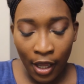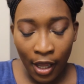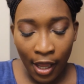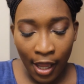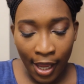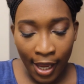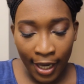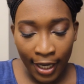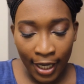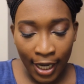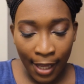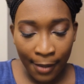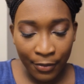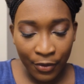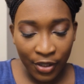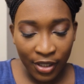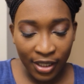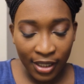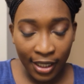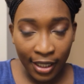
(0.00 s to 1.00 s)
and I'm
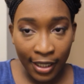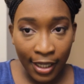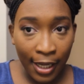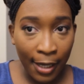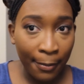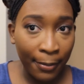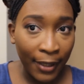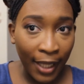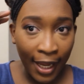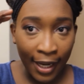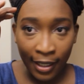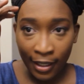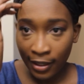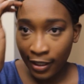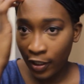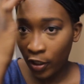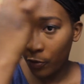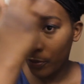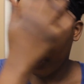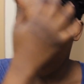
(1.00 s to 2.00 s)
just gonna apply a
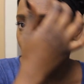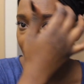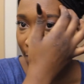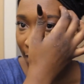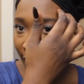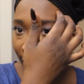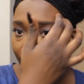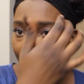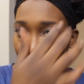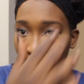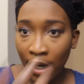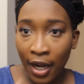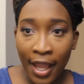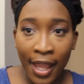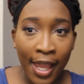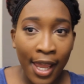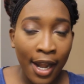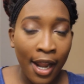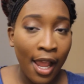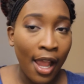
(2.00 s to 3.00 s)
little bit on my
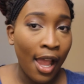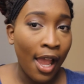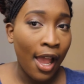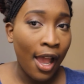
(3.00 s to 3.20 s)
forehead.